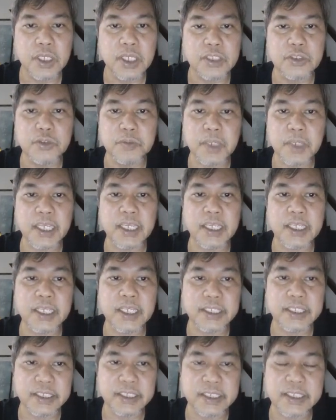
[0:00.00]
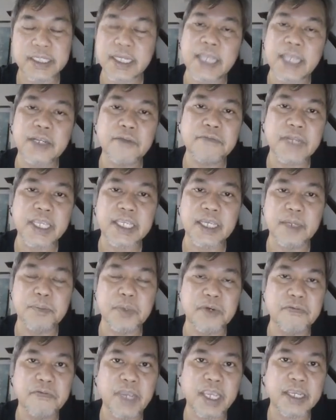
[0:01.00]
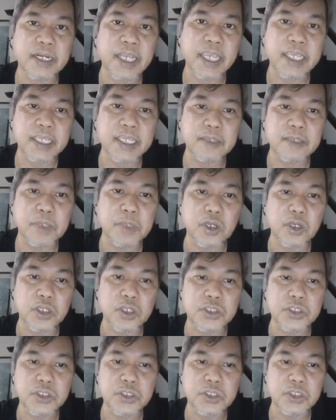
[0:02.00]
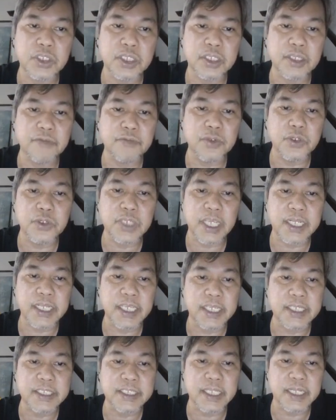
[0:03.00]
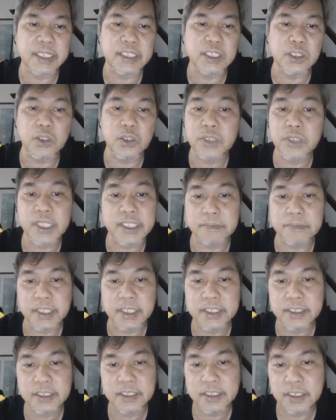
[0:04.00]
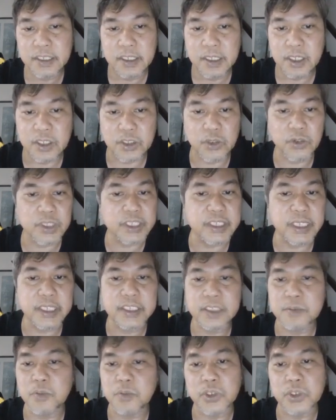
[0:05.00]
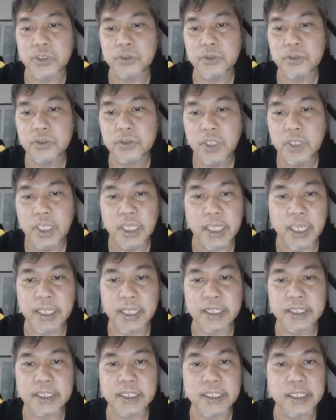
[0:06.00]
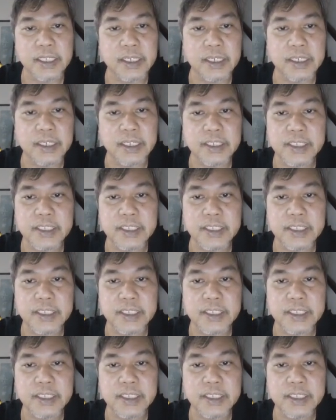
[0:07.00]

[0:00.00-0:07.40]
to me, it's kind of like a perfect rack because if you look at this, there is no database, no ingestion module, and the